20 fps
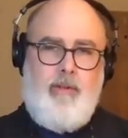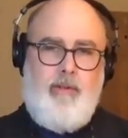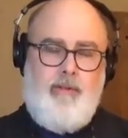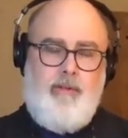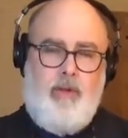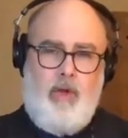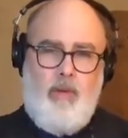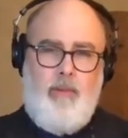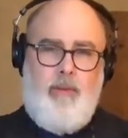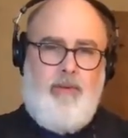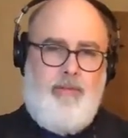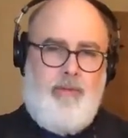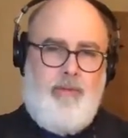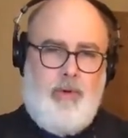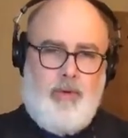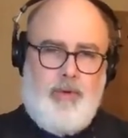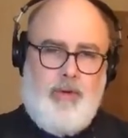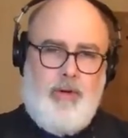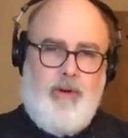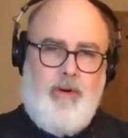Cuba
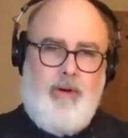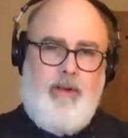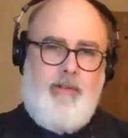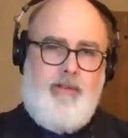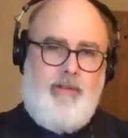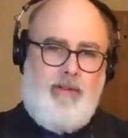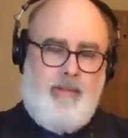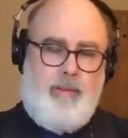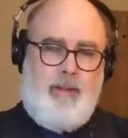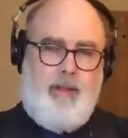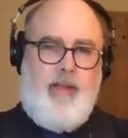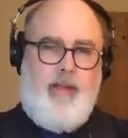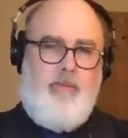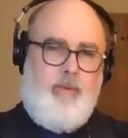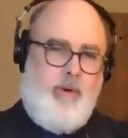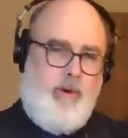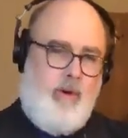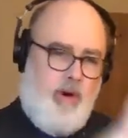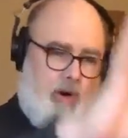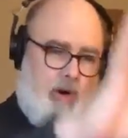folder is the place
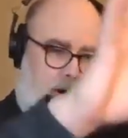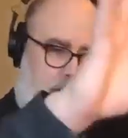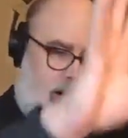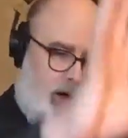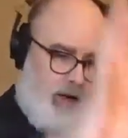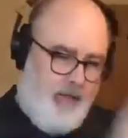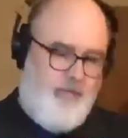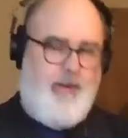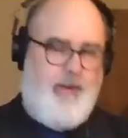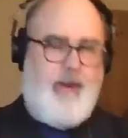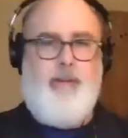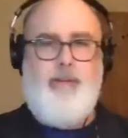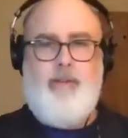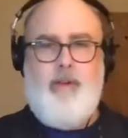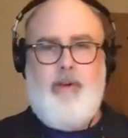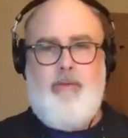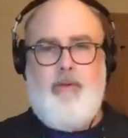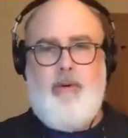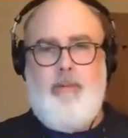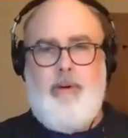where all the files
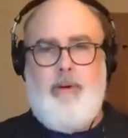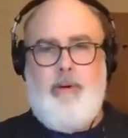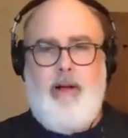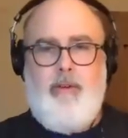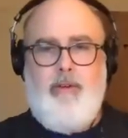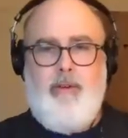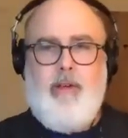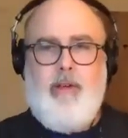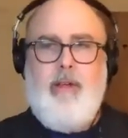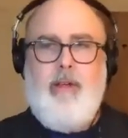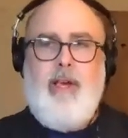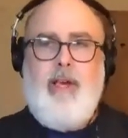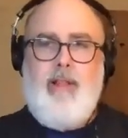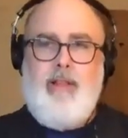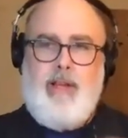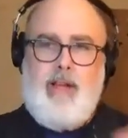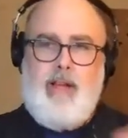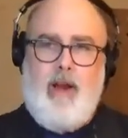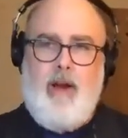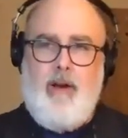go for a project.
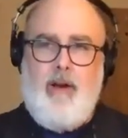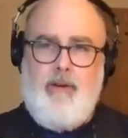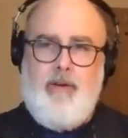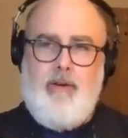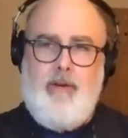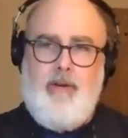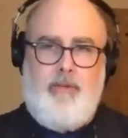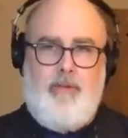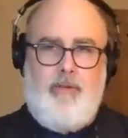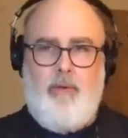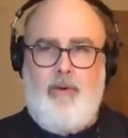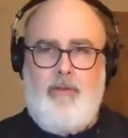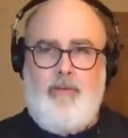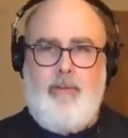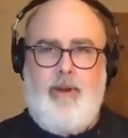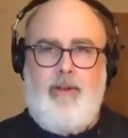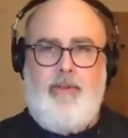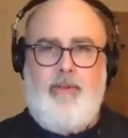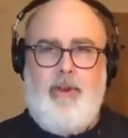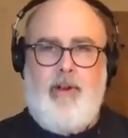The character or source
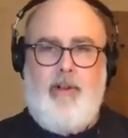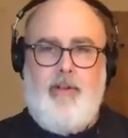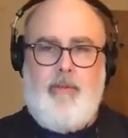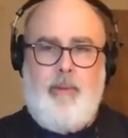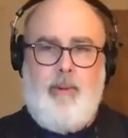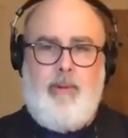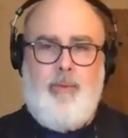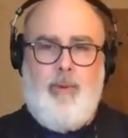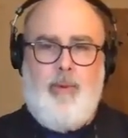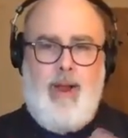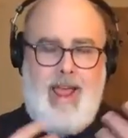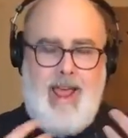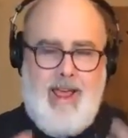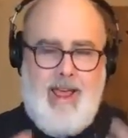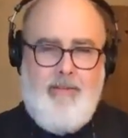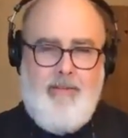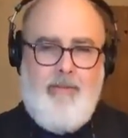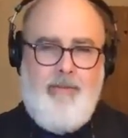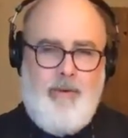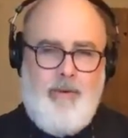spreadsheet is the place where
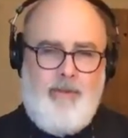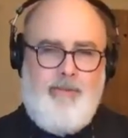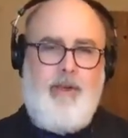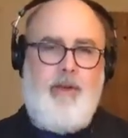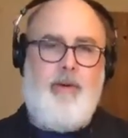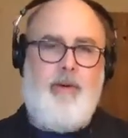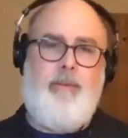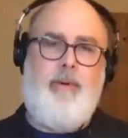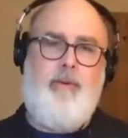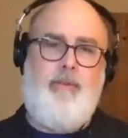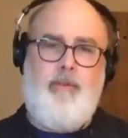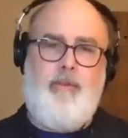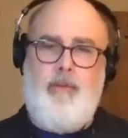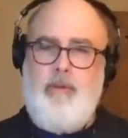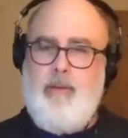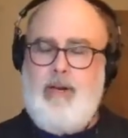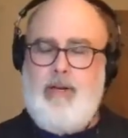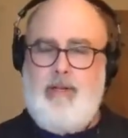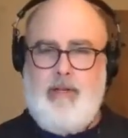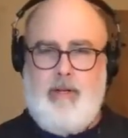every single person you
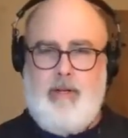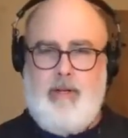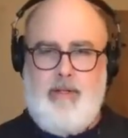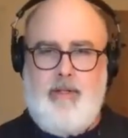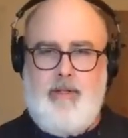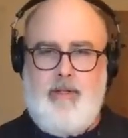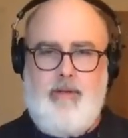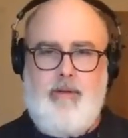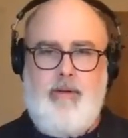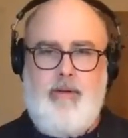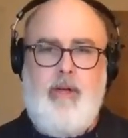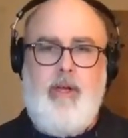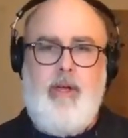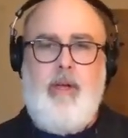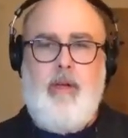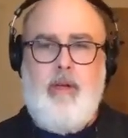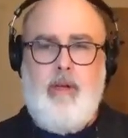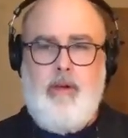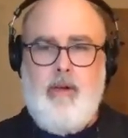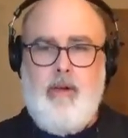might talk to
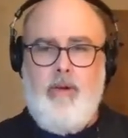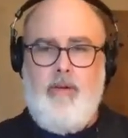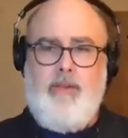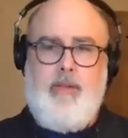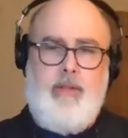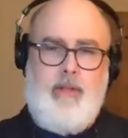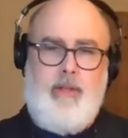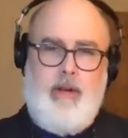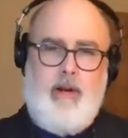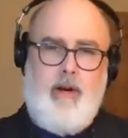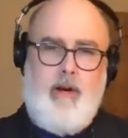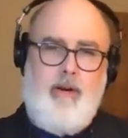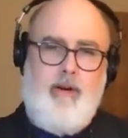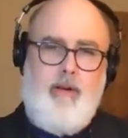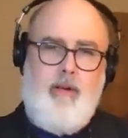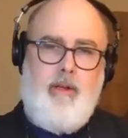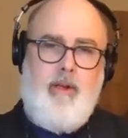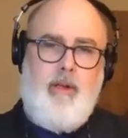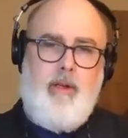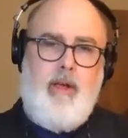goes in there.
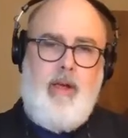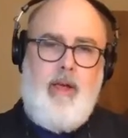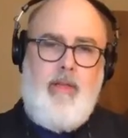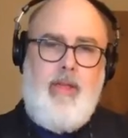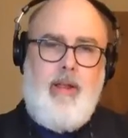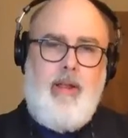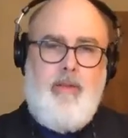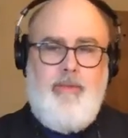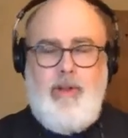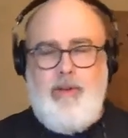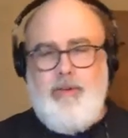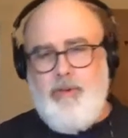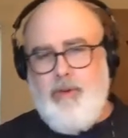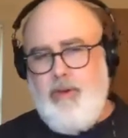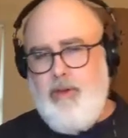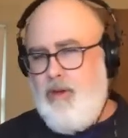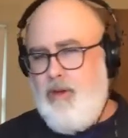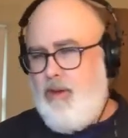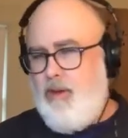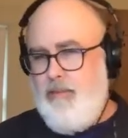And then eventually
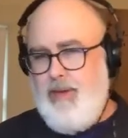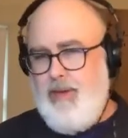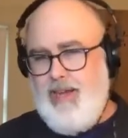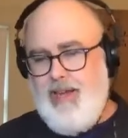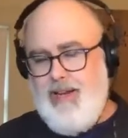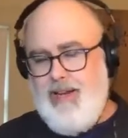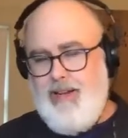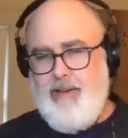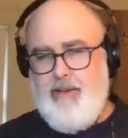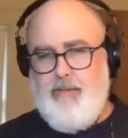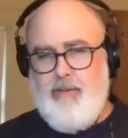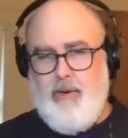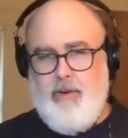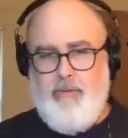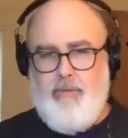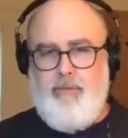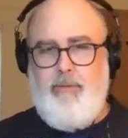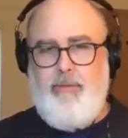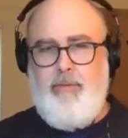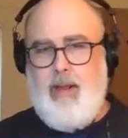you can begin to sort of
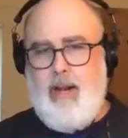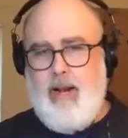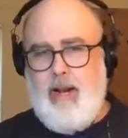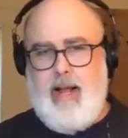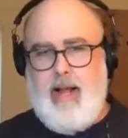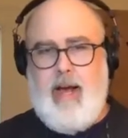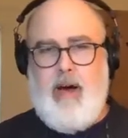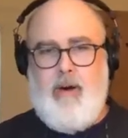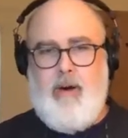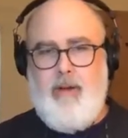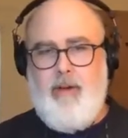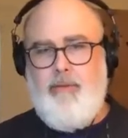thin it out.